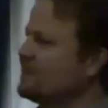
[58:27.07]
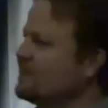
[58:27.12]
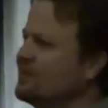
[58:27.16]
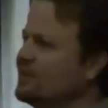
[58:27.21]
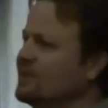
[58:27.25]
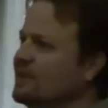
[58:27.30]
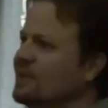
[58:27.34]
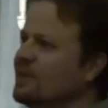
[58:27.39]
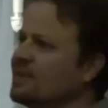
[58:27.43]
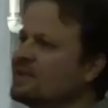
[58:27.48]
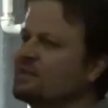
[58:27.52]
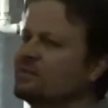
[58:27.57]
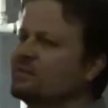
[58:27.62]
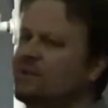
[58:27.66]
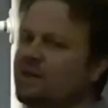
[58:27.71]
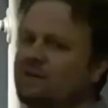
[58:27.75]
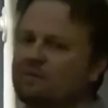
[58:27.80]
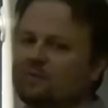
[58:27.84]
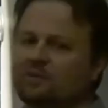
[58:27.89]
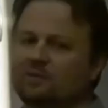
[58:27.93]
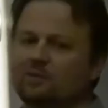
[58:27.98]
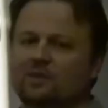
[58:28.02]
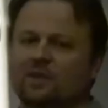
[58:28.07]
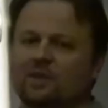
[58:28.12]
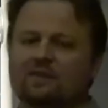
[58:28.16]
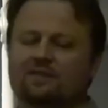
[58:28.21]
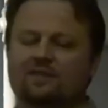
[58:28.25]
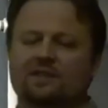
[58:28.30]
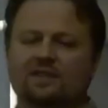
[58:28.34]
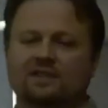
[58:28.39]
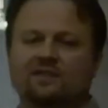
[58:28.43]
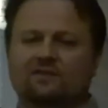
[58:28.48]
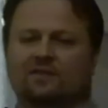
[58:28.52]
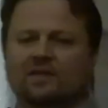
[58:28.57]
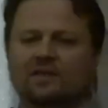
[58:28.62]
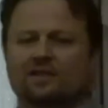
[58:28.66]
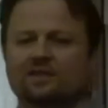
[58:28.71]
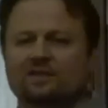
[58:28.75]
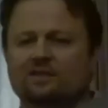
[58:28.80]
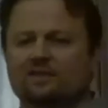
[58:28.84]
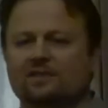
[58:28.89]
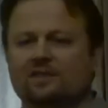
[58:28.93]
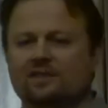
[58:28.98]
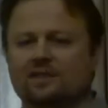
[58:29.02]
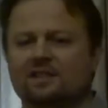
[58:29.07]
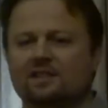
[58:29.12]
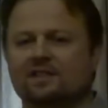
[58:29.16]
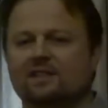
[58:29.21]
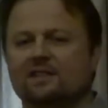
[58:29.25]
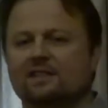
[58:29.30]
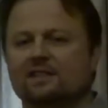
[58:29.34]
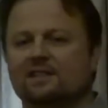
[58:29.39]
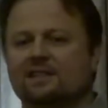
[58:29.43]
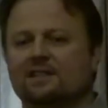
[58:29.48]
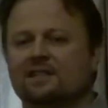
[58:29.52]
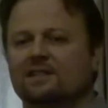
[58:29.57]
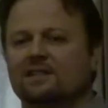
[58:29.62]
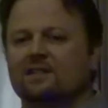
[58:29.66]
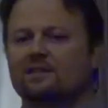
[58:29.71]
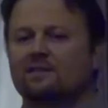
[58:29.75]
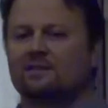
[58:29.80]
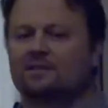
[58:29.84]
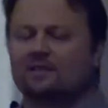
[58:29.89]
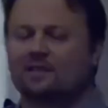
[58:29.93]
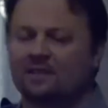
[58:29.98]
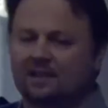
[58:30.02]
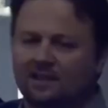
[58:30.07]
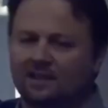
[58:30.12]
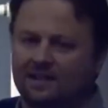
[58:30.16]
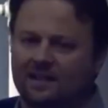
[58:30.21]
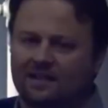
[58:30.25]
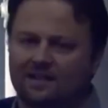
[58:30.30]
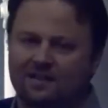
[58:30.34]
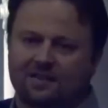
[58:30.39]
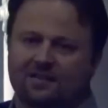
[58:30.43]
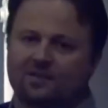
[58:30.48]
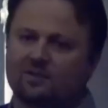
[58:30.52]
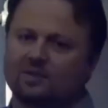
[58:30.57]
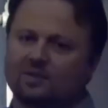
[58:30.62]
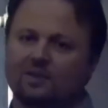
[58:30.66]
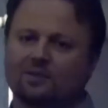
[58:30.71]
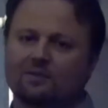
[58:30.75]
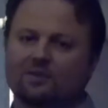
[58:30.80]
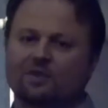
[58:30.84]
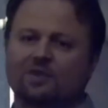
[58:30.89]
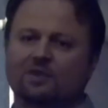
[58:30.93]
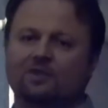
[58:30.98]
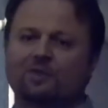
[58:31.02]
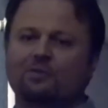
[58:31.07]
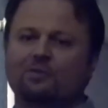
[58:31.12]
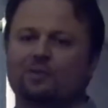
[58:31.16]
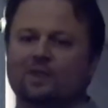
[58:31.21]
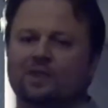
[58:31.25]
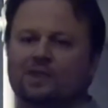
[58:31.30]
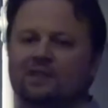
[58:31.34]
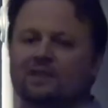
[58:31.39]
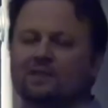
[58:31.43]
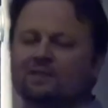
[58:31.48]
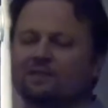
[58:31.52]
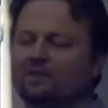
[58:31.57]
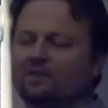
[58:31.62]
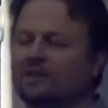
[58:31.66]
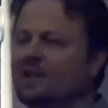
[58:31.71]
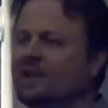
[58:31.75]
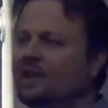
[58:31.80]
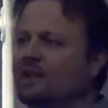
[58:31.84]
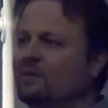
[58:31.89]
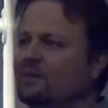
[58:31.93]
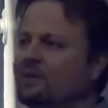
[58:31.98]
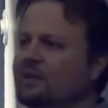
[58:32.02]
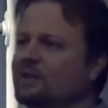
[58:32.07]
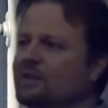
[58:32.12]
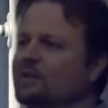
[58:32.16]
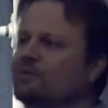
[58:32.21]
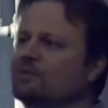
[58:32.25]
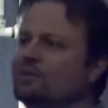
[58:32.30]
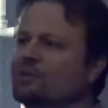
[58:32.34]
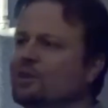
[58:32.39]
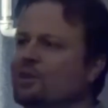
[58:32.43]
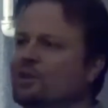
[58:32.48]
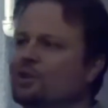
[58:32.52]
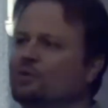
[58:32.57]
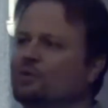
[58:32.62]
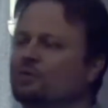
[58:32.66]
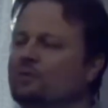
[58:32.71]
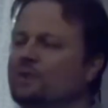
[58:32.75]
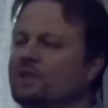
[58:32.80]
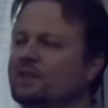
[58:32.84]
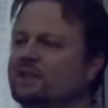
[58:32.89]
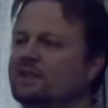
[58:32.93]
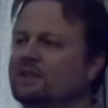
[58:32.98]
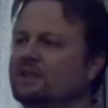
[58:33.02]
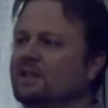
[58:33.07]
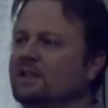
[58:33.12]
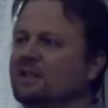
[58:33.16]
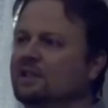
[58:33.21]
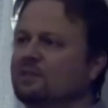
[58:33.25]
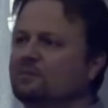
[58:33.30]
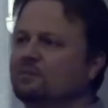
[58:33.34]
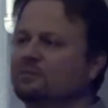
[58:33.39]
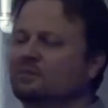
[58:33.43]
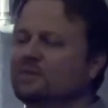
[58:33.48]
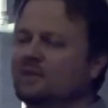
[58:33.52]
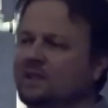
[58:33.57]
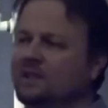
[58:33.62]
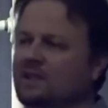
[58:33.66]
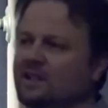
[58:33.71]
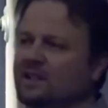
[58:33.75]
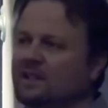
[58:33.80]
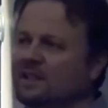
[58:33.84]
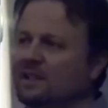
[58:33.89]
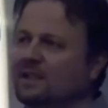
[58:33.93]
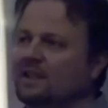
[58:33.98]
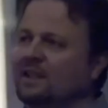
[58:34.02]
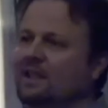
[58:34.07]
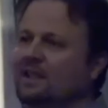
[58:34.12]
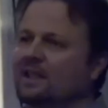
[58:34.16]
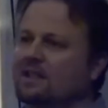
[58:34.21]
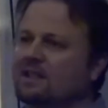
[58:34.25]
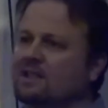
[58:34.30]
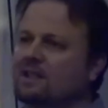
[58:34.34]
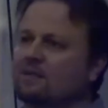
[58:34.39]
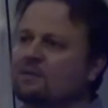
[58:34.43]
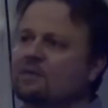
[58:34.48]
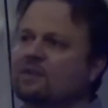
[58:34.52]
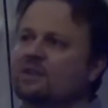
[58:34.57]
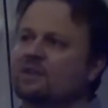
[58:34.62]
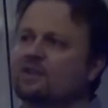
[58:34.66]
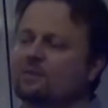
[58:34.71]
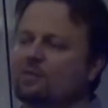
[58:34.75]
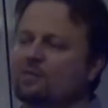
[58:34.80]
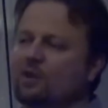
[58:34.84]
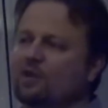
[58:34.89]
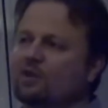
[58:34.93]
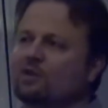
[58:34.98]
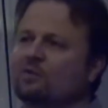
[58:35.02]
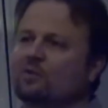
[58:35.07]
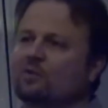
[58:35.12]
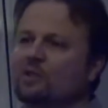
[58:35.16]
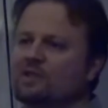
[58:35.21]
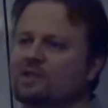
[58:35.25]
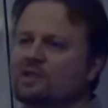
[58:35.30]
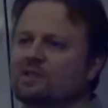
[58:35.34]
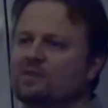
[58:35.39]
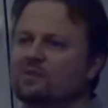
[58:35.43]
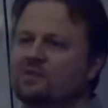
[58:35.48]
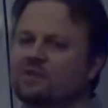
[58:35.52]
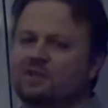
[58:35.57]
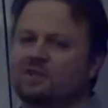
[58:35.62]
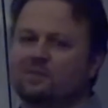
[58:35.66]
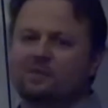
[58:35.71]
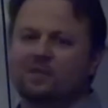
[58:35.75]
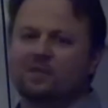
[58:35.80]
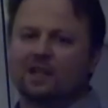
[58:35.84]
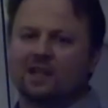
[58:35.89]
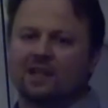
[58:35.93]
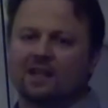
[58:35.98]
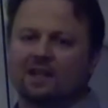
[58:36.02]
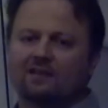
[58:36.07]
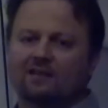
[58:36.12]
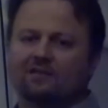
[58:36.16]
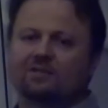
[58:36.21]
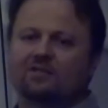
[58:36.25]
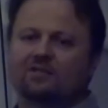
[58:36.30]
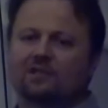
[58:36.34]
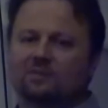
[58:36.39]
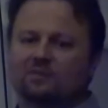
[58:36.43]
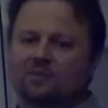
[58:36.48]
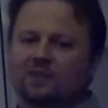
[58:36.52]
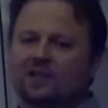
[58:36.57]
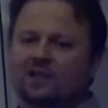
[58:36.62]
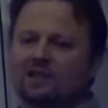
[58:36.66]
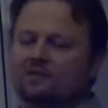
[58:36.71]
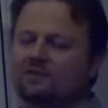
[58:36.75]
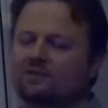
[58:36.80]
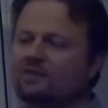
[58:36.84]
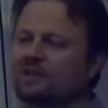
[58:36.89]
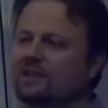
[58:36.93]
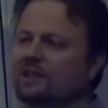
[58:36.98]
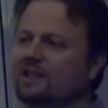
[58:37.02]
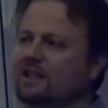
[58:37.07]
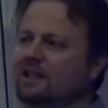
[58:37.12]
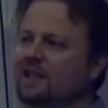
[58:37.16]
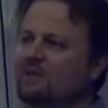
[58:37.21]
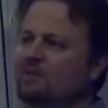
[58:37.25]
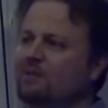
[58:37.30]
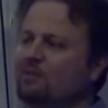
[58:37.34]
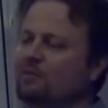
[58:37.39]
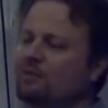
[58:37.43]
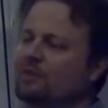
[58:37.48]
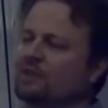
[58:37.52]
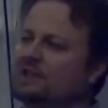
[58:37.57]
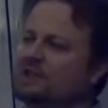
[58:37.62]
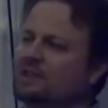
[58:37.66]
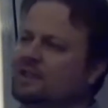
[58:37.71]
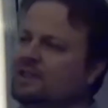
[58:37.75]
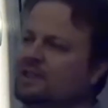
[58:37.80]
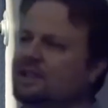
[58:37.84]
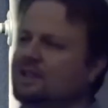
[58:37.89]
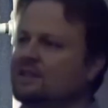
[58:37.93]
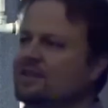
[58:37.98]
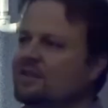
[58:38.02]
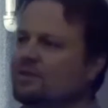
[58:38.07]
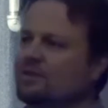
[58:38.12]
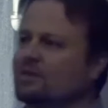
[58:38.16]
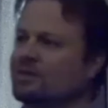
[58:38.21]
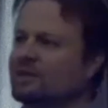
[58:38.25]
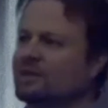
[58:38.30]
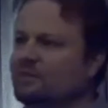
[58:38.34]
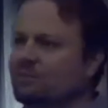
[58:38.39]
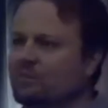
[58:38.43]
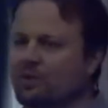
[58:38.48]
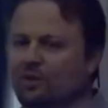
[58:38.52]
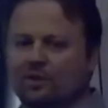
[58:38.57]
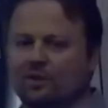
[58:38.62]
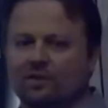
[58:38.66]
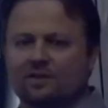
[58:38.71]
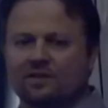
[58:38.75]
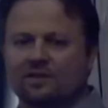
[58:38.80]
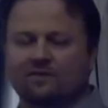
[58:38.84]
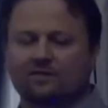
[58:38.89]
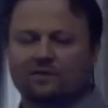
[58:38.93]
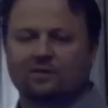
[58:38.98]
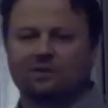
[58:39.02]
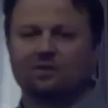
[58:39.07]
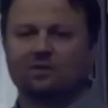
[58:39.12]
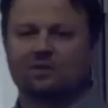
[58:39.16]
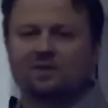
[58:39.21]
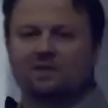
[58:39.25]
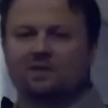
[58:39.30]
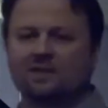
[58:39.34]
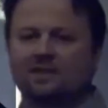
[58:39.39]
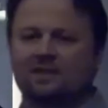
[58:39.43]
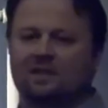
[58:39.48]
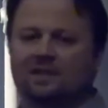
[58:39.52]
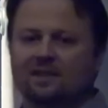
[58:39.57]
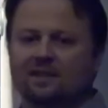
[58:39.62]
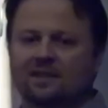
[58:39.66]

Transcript: of Velociraptor would have such feathers is it certainly was too big to fly, we don't know, but some of the smaller ones do seem to have some kind of flight capability, and certainly birds, of course,